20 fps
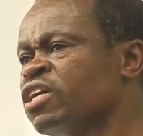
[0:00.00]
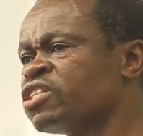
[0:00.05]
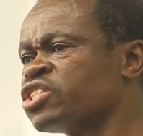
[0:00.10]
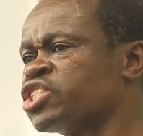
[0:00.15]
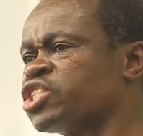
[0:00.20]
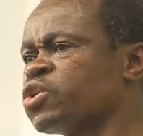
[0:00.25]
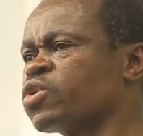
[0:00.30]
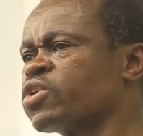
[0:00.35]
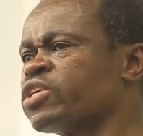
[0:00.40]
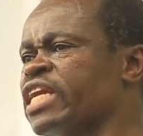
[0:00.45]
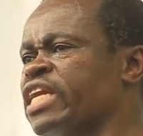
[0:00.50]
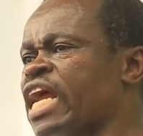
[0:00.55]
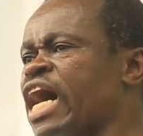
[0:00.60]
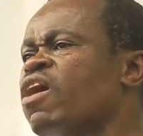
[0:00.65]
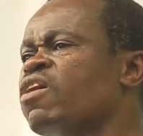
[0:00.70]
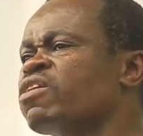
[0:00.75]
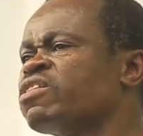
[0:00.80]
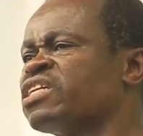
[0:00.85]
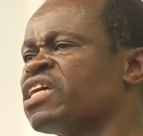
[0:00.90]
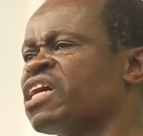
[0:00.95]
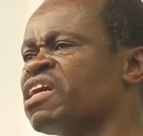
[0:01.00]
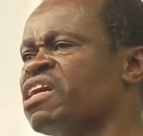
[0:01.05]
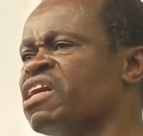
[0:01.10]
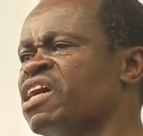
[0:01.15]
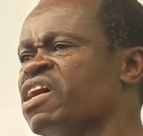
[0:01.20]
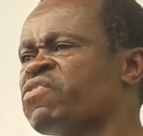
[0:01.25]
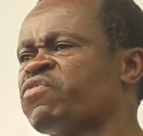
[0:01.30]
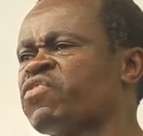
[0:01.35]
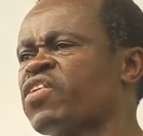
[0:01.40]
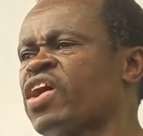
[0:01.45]
she would now
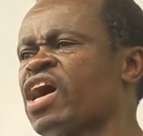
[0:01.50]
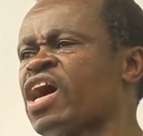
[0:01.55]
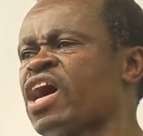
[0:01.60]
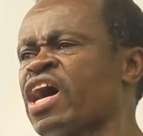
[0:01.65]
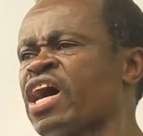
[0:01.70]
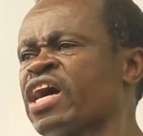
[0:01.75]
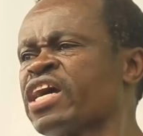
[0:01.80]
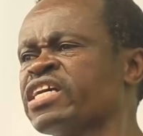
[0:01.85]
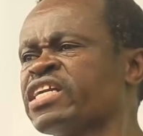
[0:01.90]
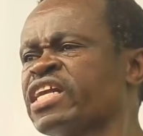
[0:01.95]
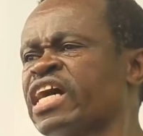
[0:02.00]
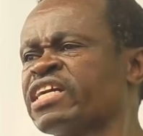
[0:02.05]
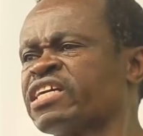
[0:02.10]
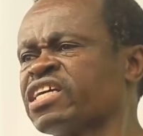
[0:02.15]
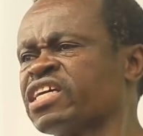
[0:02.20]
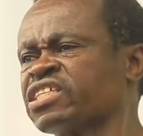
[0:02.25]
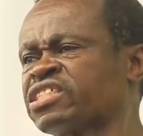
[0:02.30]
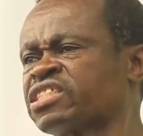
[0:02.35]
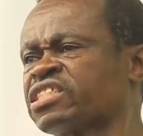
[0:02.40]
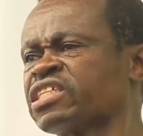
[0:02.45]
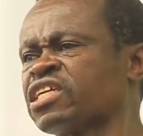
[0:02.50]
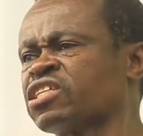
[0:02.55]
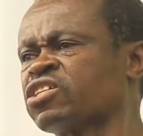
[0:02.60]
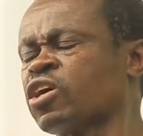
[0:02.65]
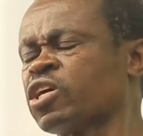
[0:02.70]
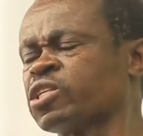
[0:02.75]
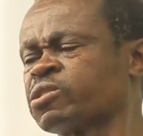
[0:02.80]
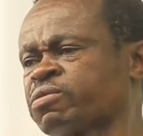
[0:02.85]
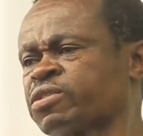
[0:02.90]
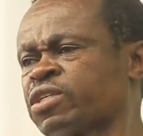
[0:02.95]
deliver in a decent
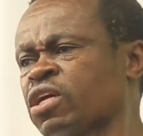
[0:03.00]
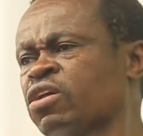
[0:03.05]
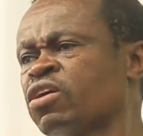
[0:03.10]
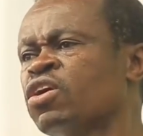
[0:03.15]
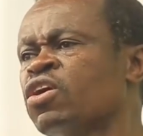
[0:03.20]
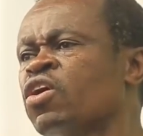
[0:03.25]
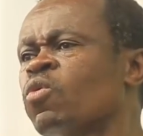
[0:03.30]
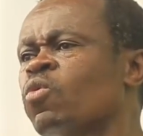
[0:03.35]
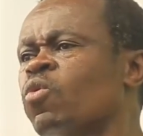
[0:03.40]
hospital